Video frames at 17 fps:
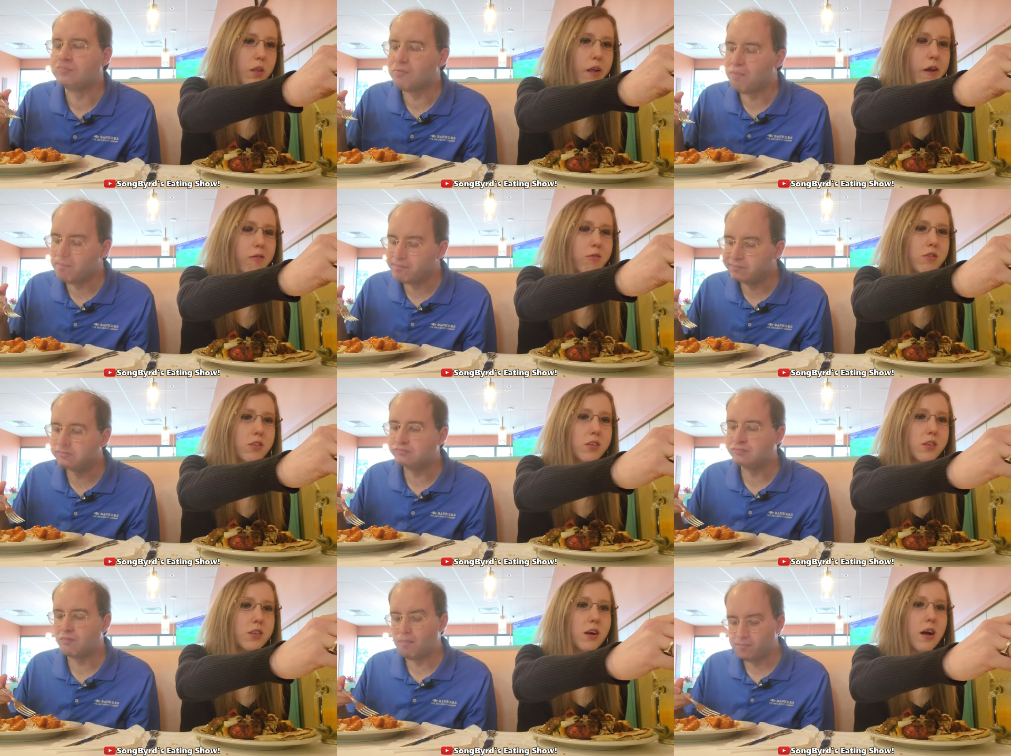Speaker 1: i am gonna
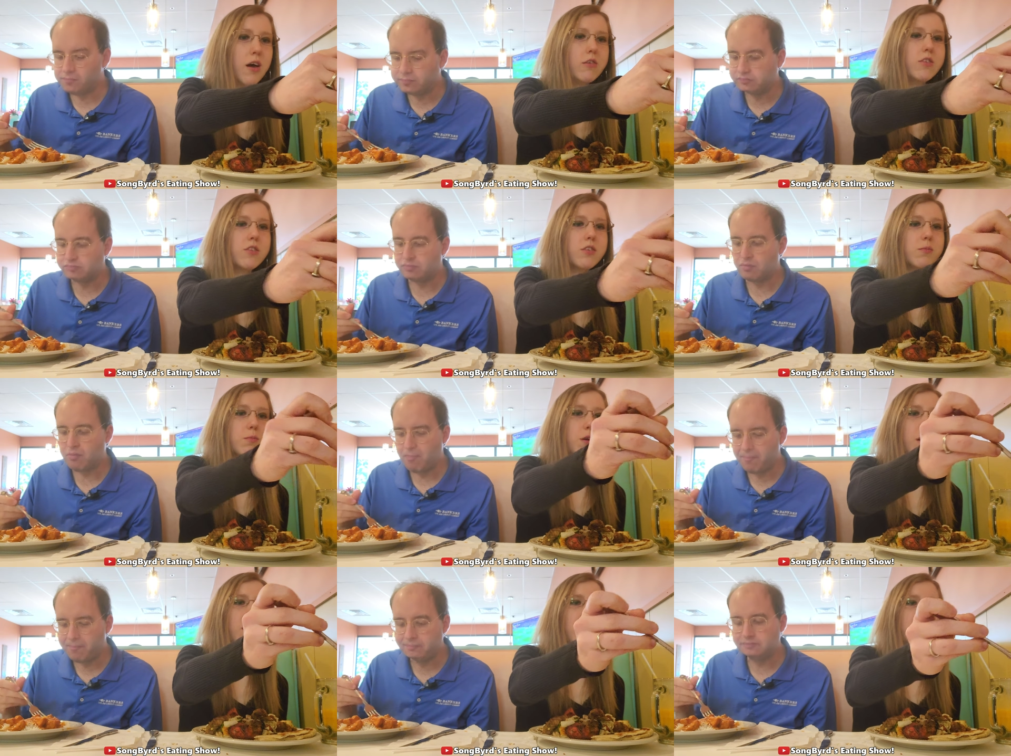tell you, I was
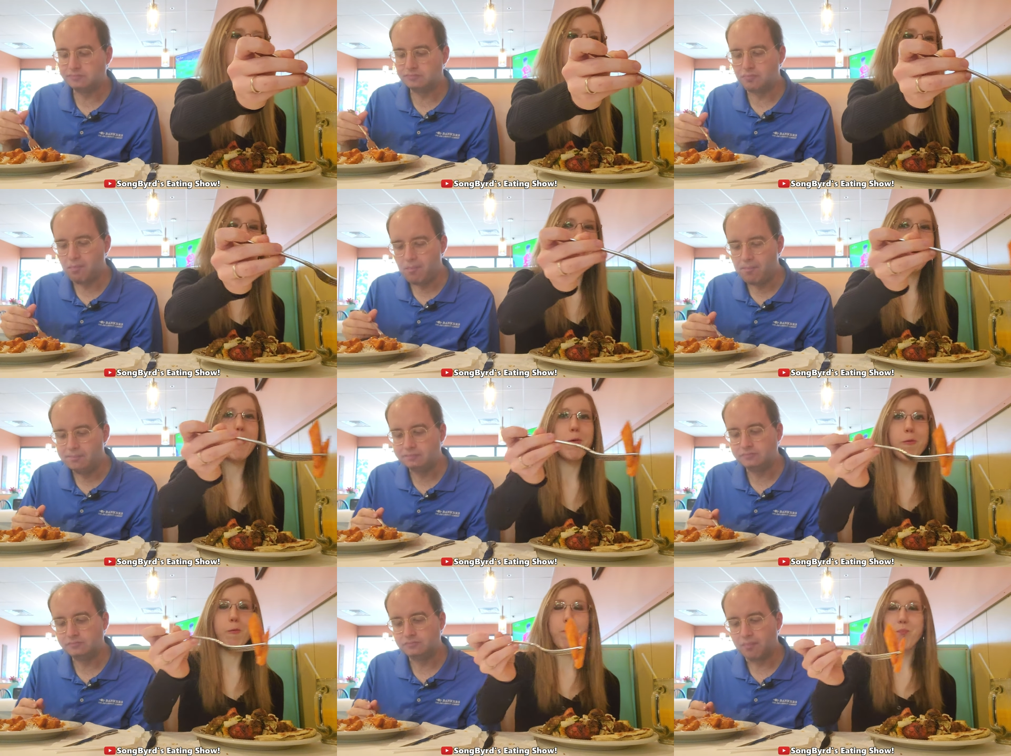surprised at
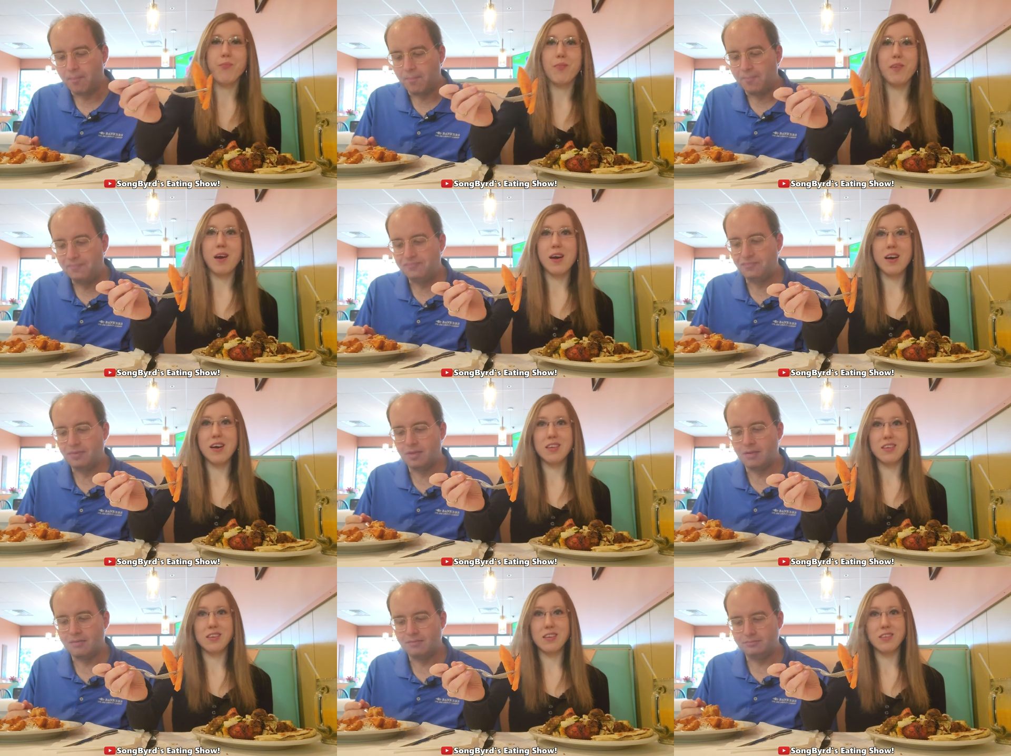how
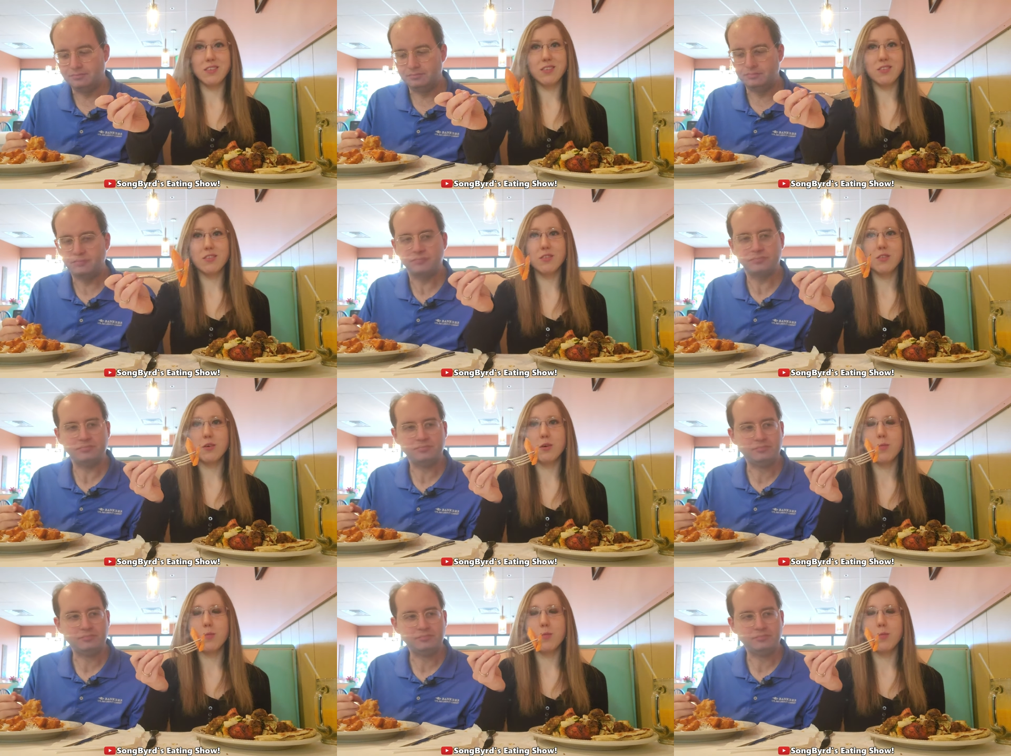hot that sizzler